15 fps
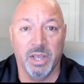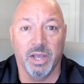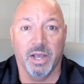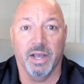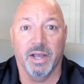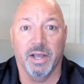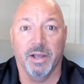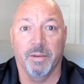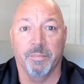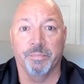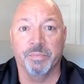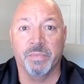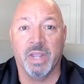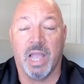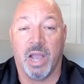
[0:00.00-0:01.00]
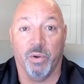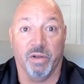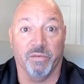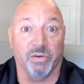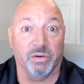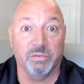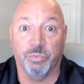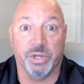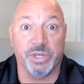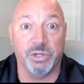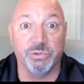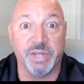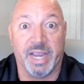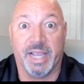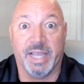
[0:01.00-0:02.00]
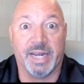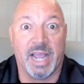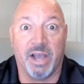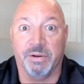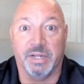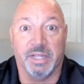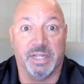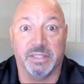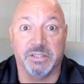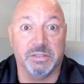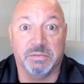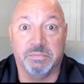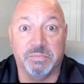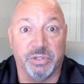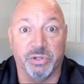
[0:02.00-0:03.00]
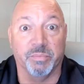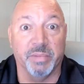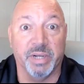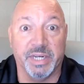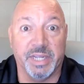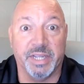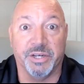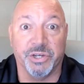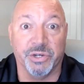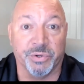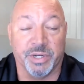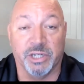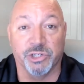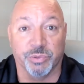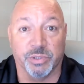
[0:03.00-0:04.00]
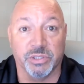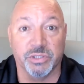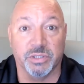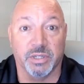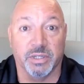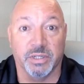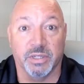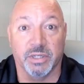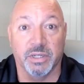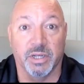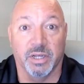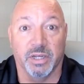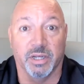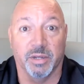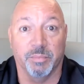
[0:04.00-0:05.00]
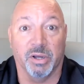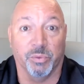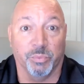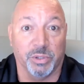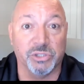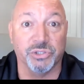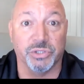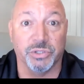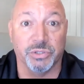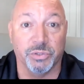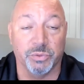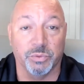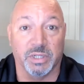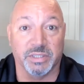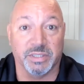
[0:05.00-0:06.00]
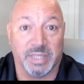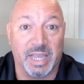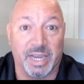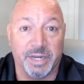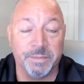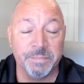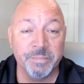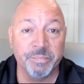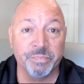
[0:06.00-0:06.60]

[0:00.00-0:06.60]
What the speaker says: However, when you take it out, it's your money and your interest upon which to assign,